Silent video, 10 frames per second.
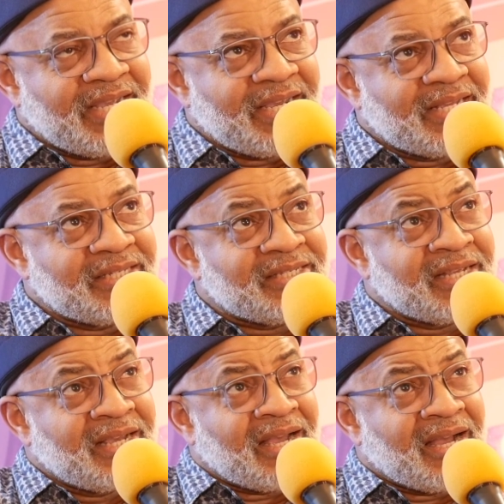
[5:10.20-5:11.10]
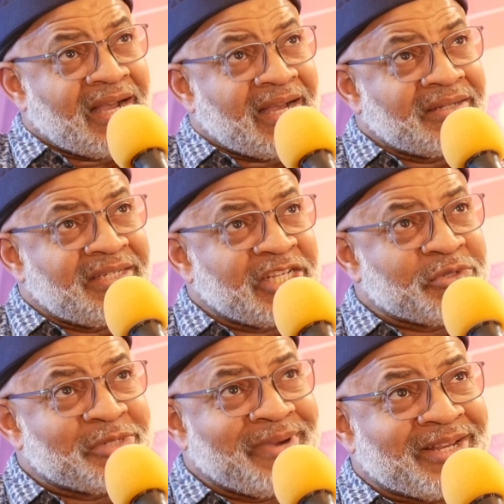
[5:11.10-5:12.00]
is uh,
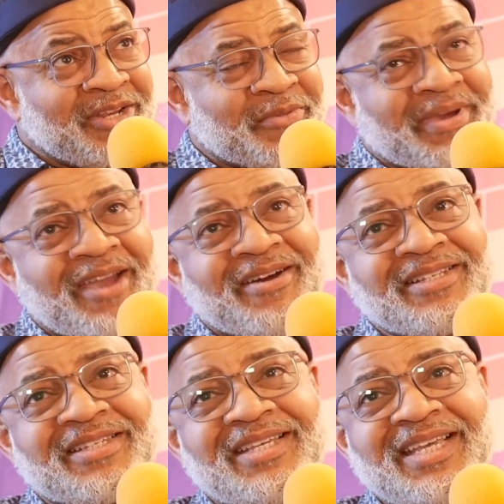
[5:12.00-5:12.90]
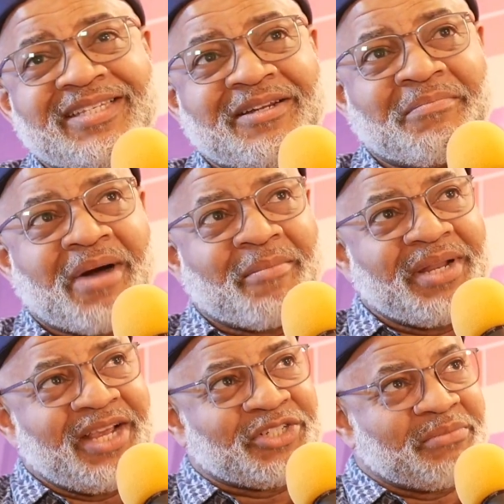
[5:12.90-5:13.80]
disrespecting your parents is an
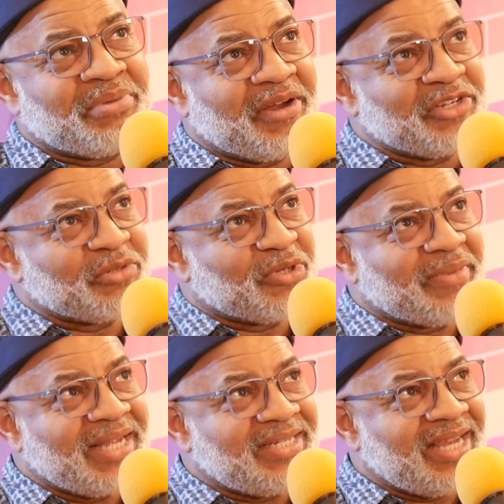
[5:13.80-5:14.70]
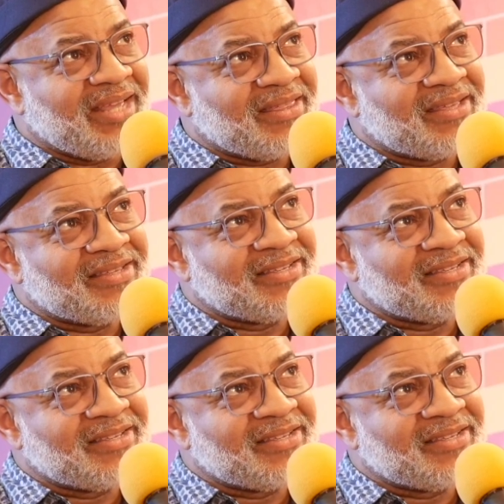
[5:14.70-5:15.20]
abomination punishable by death.